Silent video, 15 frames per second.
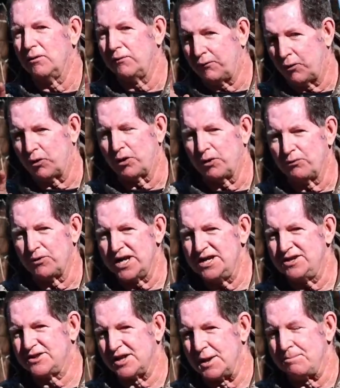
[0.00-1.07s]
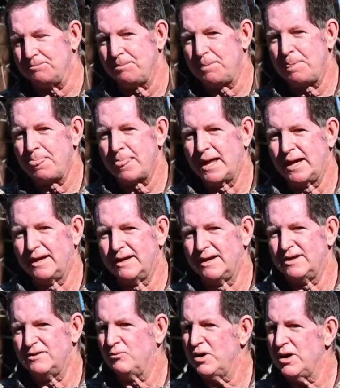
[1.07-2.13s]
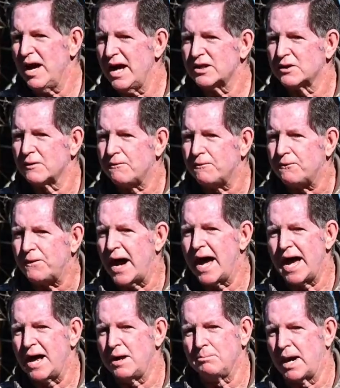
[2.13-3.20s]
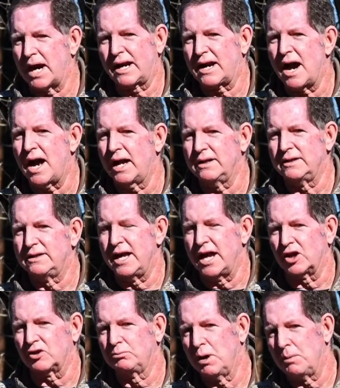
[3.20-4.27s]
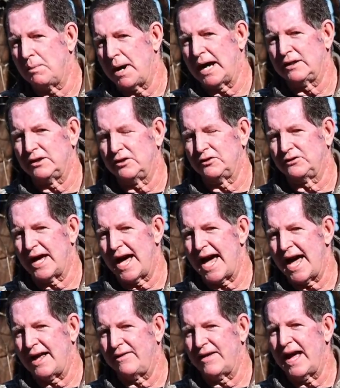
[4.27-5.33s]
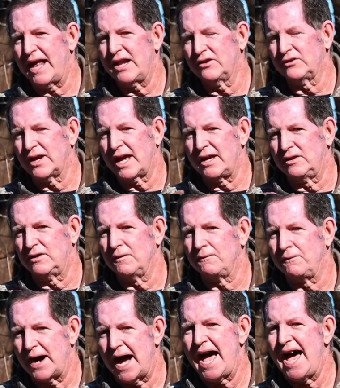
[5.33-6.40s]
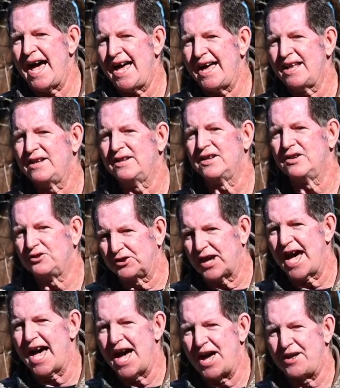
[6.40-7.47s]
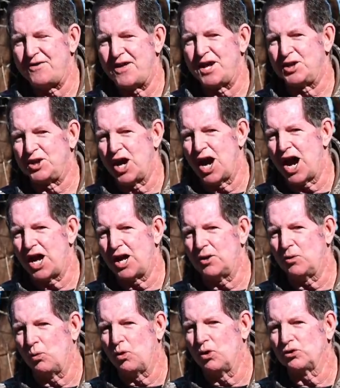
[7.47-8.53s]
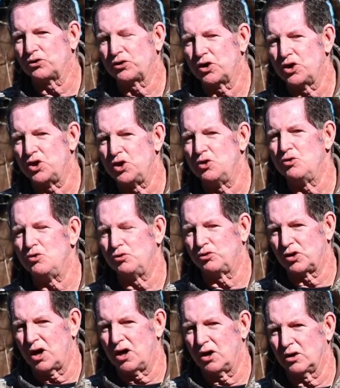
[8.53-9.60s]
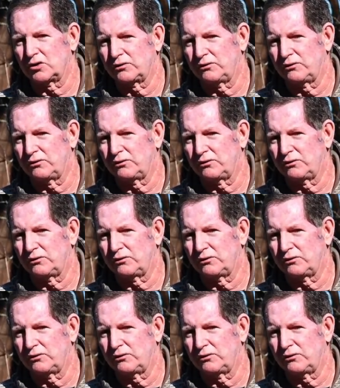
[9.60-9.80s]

for a reason. We're not defined by context, but by design. That is a divine design that God wants to use us